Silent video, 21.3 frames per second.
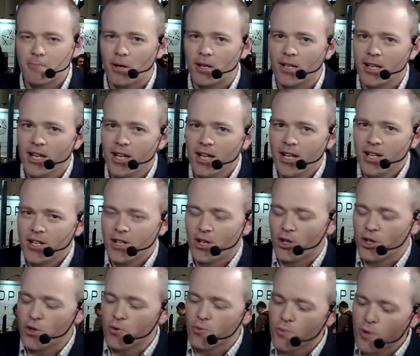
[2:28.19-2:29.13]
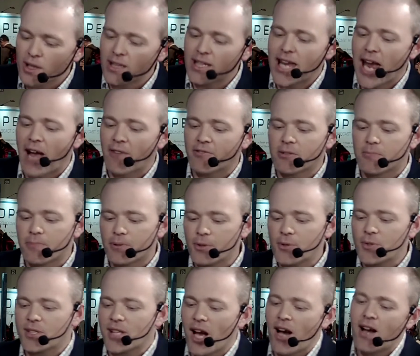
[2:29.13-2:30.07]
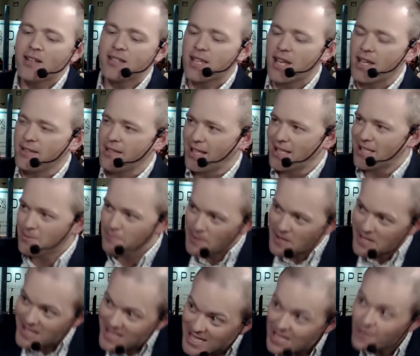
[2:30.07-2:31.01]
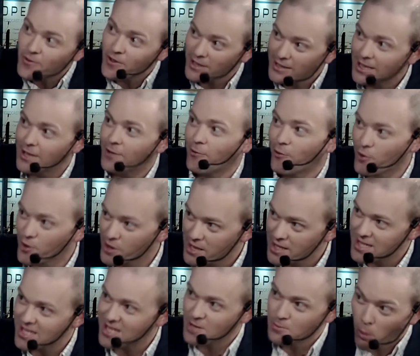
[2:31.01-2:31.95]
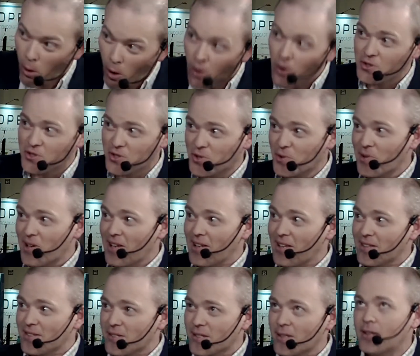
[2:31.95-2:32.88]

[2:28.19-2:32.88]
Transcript: But you know, you really have to produce content that's specifically for these small screens.